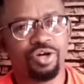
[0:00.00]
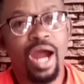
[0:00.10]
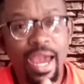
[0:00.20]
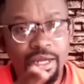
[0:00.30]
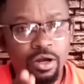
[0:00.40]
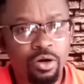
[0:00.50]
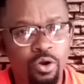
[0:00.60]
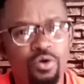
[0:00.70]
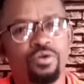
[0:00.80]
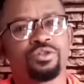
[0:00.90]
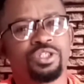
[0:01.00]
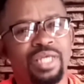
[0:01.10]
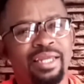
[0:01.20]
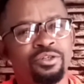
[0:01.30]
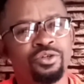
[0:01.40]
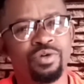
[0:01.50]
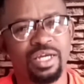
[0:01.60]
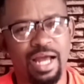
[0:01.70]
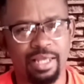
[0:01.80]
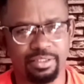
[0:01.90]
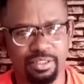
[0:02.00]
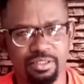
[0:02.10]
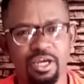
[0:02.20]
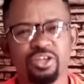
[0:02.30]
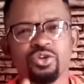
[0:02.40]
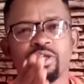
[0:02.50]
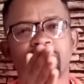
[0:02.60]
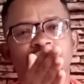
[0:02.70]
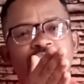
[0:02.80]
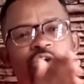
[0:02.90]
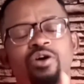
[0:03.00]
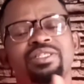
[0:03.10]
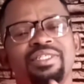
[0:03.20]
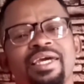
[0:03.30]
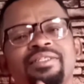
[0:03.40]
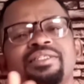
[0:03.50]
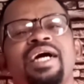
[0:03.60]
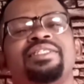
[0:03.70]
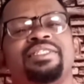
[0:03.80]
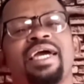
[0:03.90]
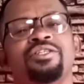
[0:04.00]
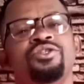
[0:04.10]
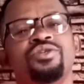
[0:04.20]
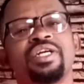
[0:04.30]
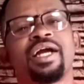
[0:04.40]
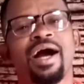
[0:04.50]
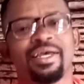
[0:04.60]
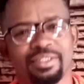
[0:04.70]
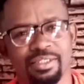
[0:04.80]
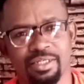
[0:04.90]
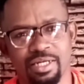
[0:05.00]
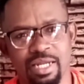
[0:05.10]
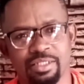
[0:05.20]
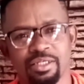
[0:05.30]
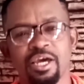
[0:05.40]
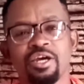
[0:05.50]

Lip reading: Trichlorocyanuric acid. So it contains that cyanuric acid in it.